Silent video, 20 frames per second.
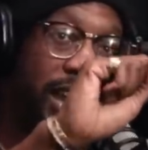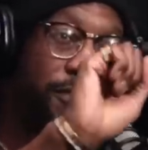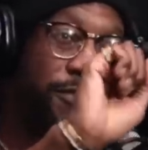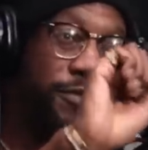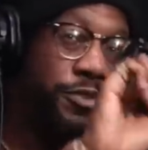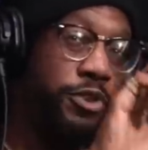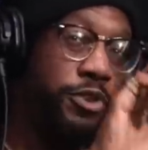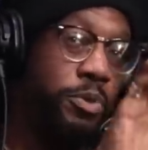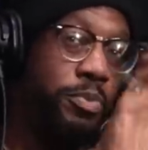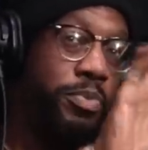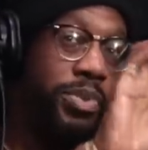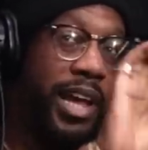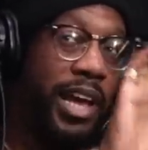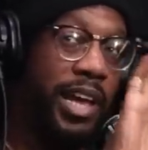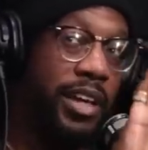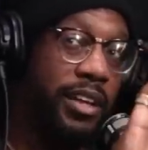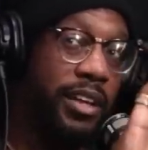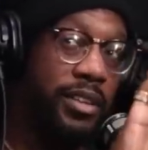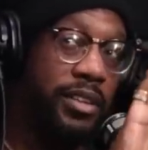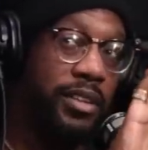and a few
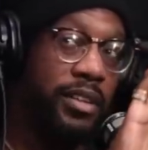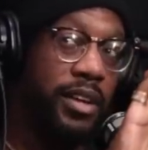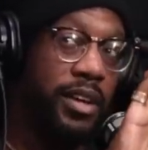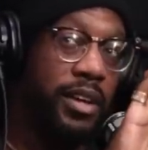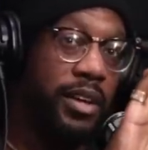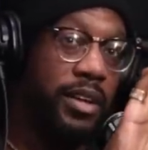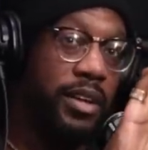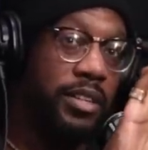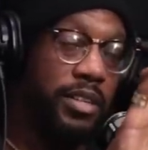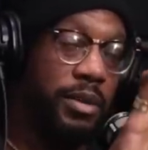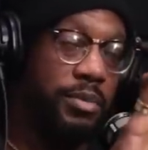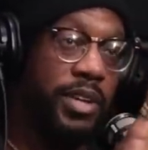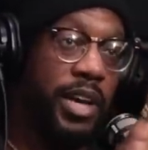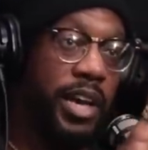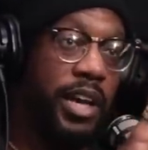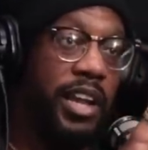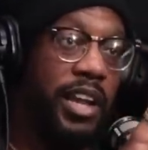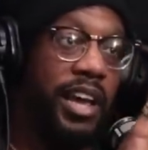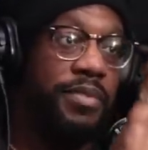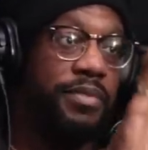players. Do you
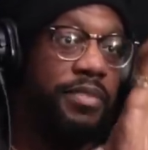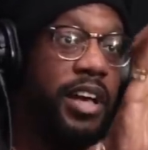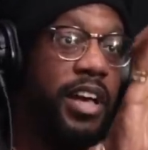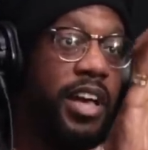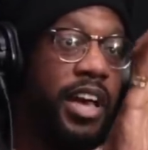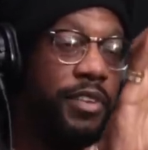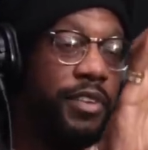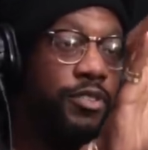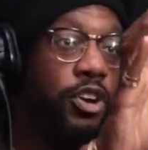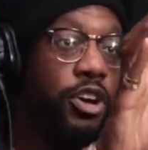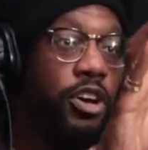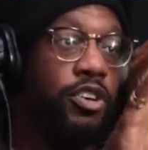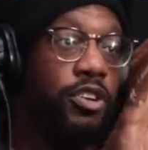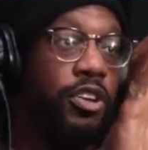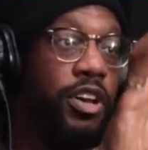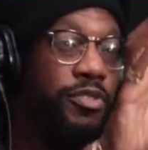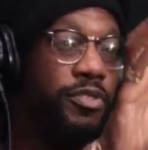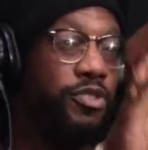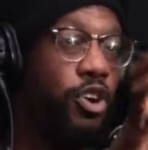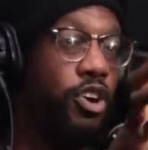know what I'm saying?
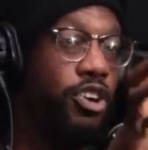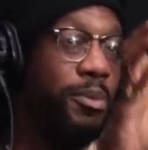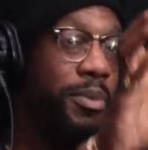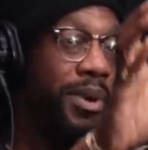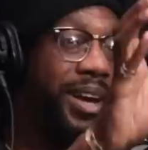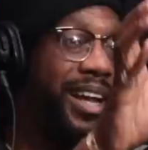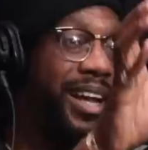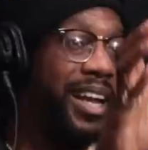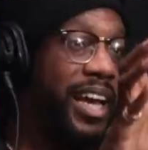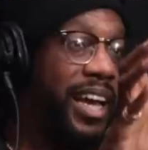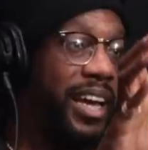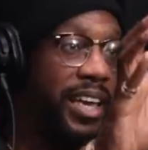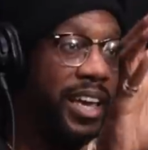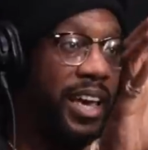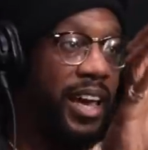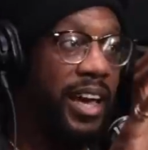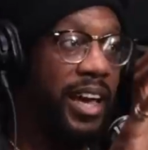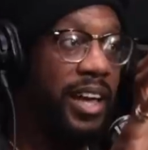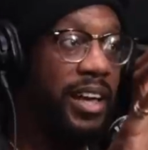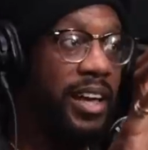If Tottenham
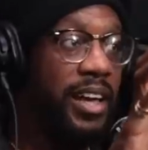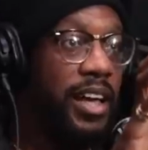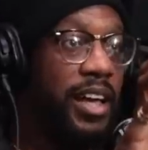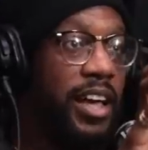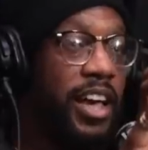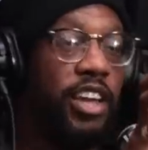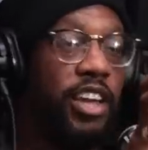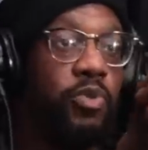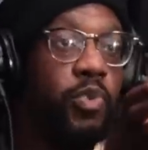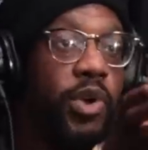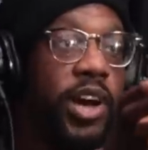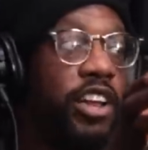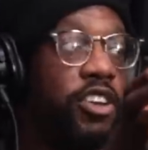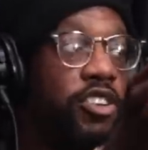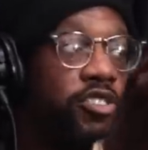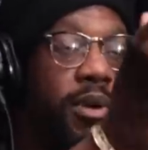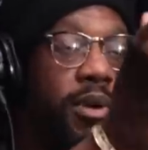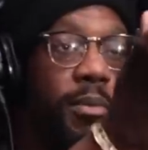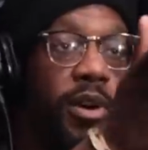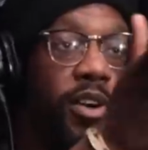click, yeah, it's
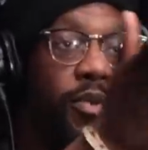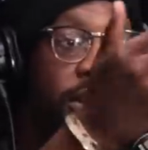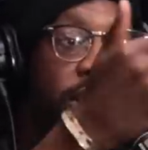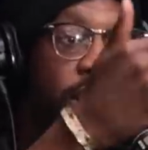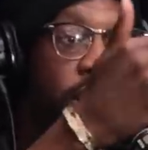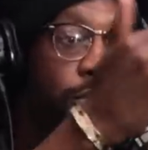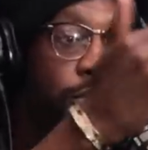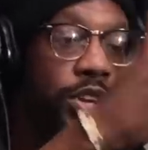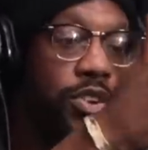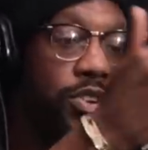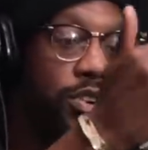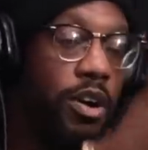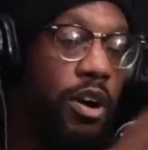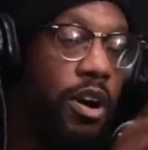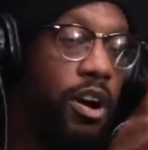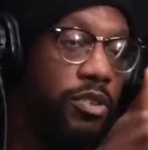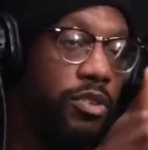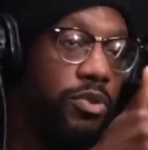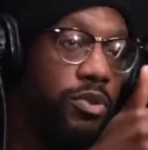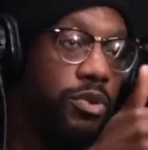weird because remember, when you
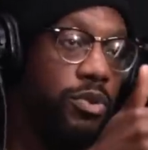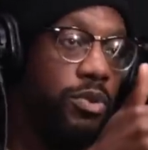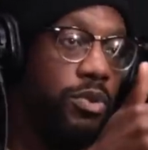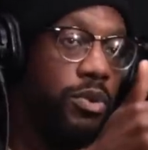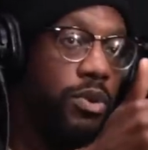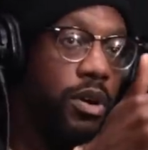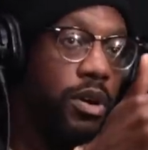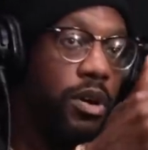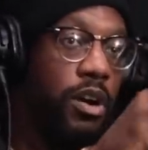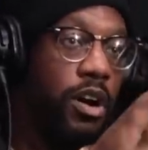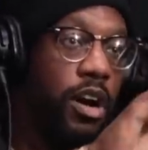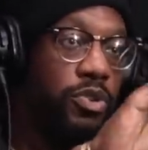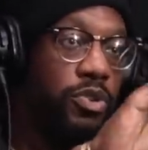look at Arsenal